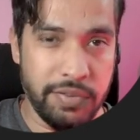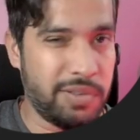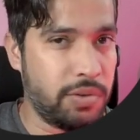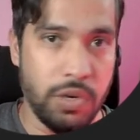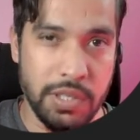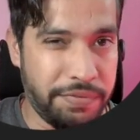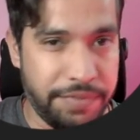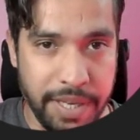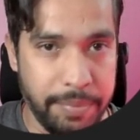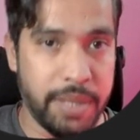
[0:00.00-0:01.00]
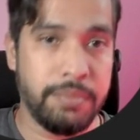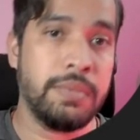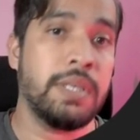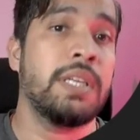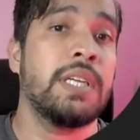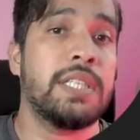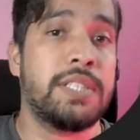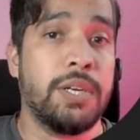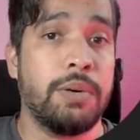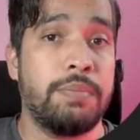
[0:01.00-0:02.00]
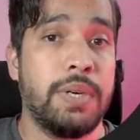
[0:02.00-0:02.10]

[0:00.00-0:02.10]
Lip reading: called the freemium. So